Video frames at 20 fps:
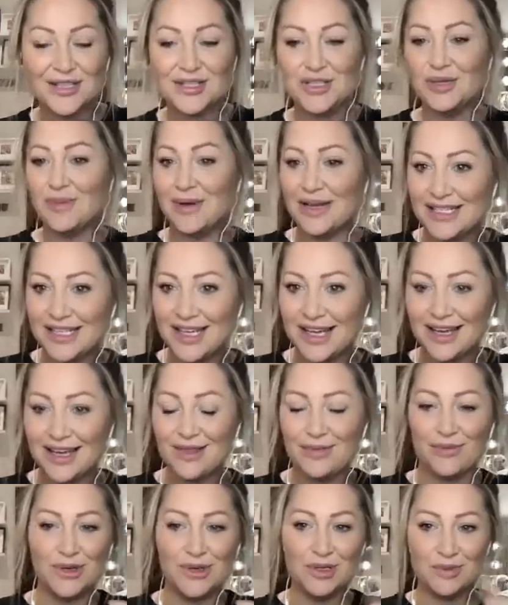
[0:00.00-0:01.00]
Do my teeth,
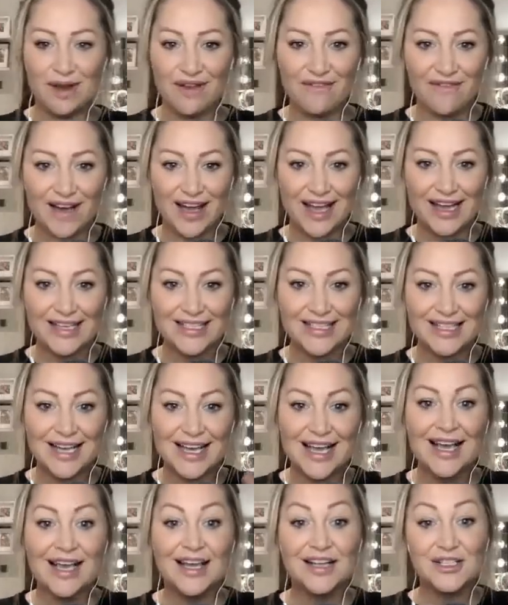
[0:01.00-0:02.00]
wash my face,
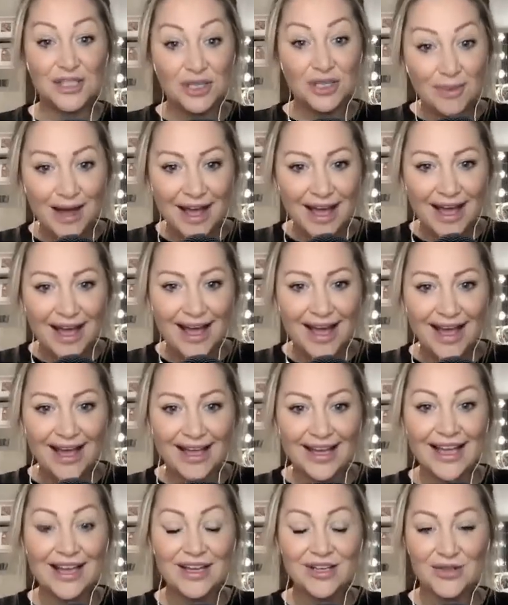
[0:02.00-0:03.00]
do my hair,
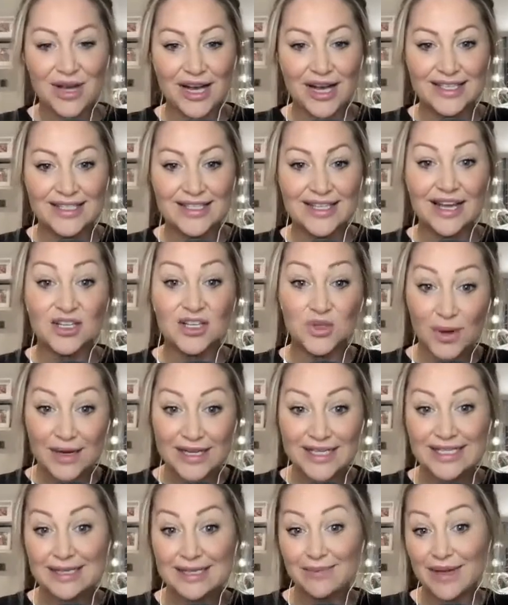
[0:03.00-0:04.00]
get dressed.
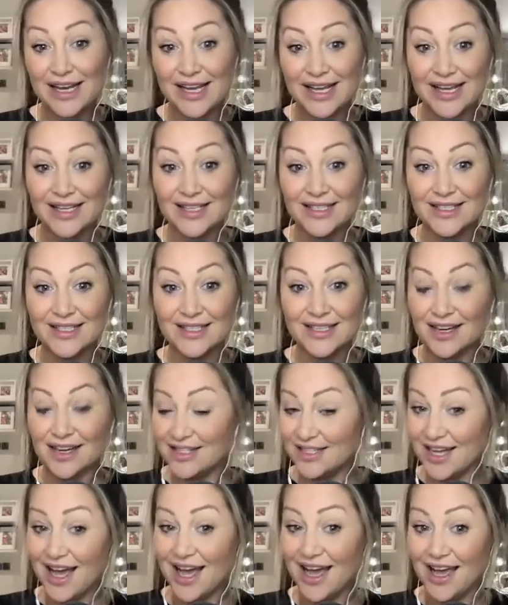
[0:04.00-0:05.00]
20 minutes a
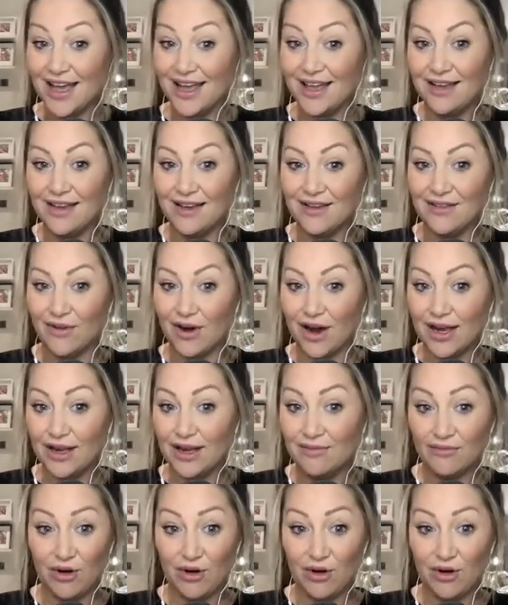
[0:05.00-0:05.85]
day, right?